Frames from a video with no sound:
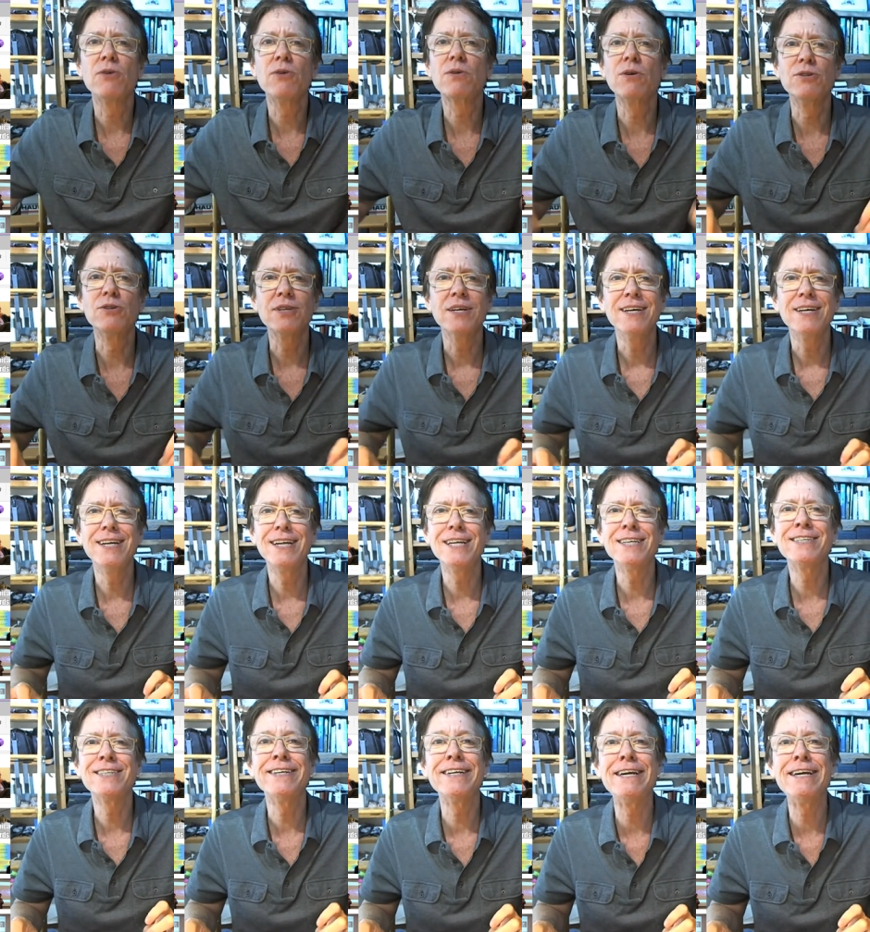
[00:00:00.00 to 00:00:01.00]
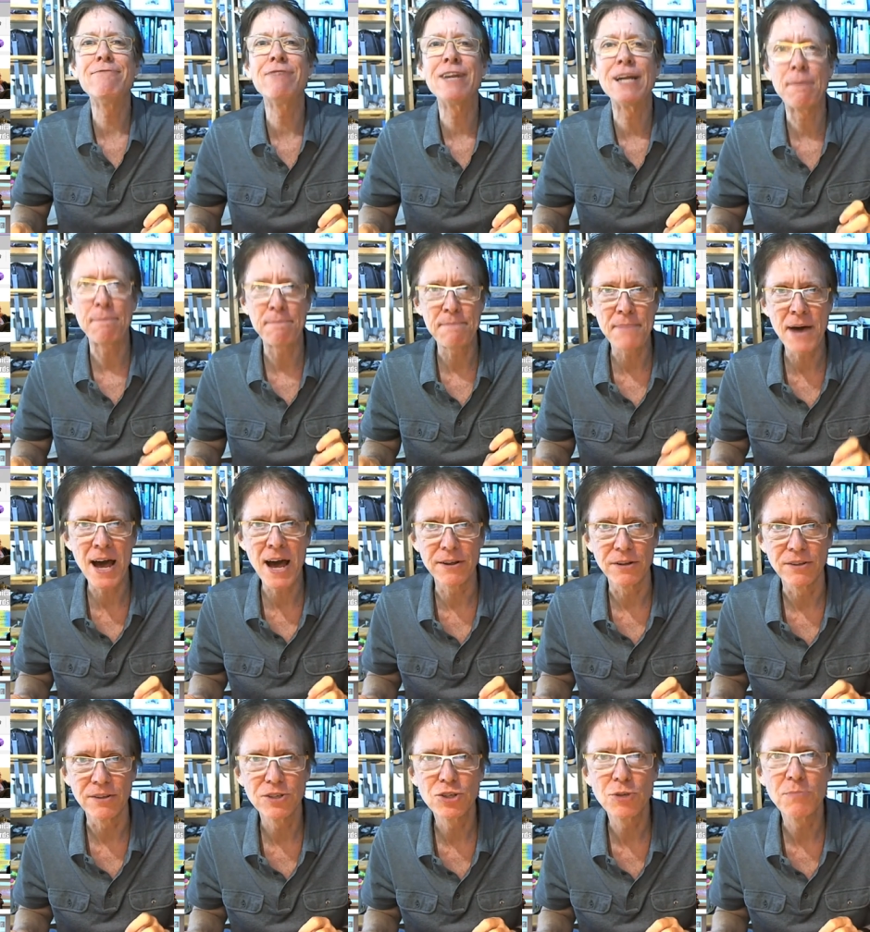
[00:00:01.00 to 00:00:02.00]
Of course, it isn't even a
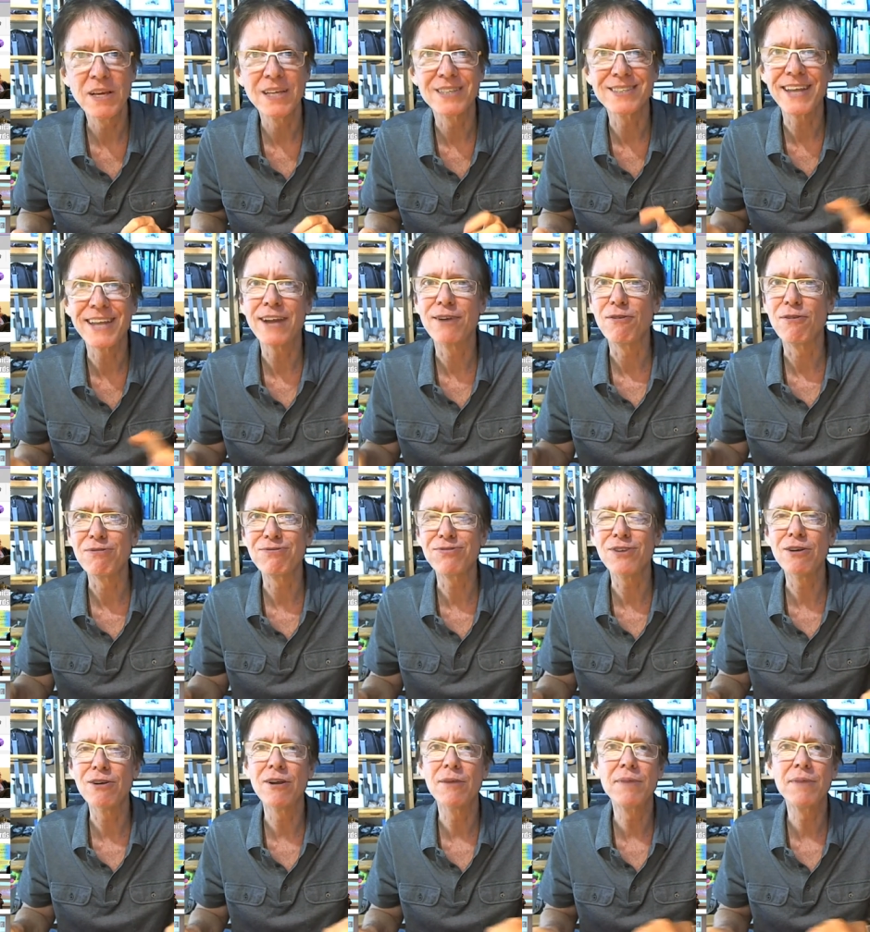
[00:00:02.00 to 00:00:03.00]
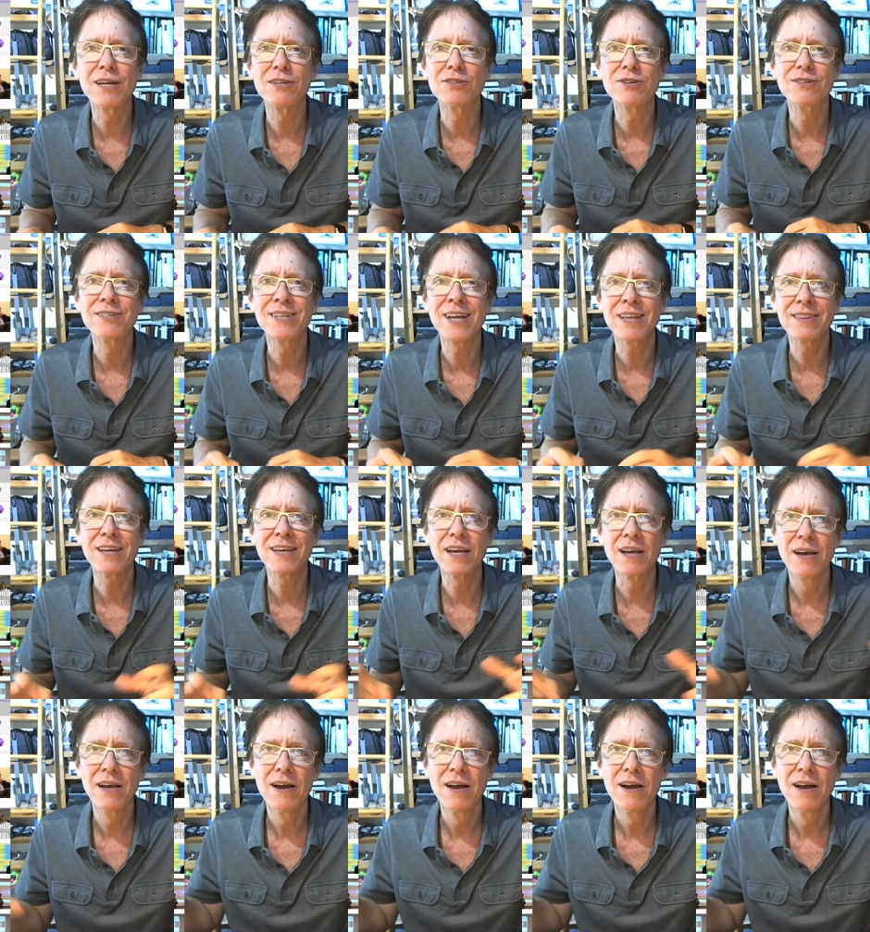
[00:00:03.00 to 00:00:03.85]
model. It should be a standard theory because there's nothing